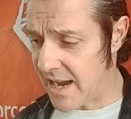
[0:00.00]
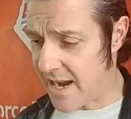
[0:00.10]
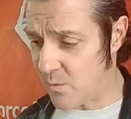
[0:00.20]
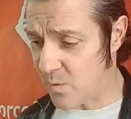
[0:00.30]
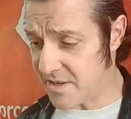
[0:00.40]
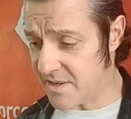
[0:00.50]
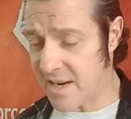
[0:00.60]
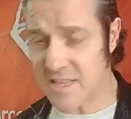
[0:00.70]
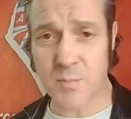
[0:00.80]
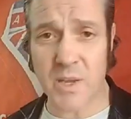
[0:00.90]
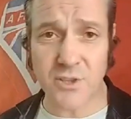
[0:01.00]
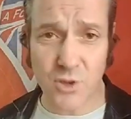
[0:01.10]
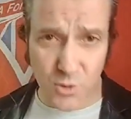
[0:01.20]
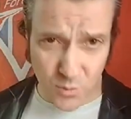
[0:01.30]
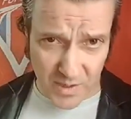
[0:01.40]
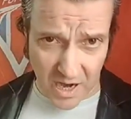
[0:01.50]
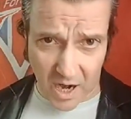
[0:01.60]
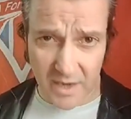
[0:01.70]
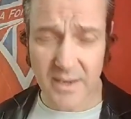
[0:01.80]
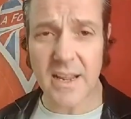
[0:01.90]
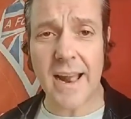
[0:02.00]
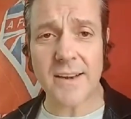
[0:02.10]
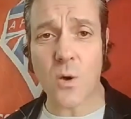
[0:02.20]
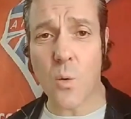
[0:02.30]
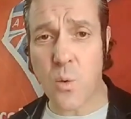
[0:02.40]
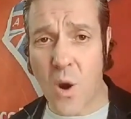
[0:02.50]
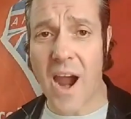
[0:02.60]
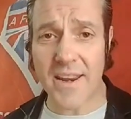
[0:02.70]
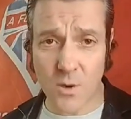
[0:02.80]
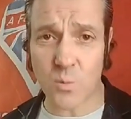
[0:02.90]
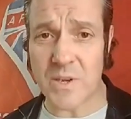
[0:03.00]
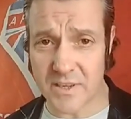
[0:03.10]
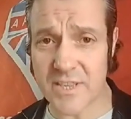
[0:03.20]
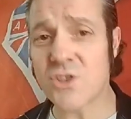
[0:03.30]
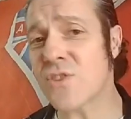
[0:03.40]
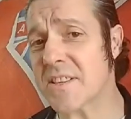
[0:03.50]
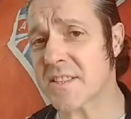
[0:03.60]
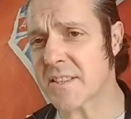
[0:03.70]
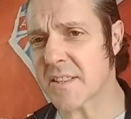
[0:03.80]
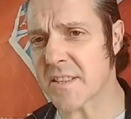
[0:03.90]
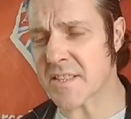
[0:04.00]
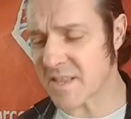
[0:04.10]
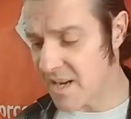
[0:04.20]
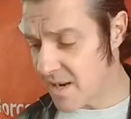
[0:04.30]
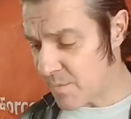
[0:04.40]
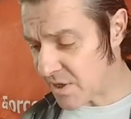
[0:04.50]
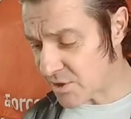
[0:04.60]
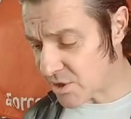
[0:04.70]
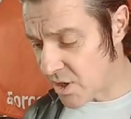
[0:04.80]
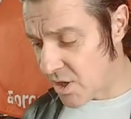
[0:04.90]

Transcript: We explained who we are and why we are interested in this, because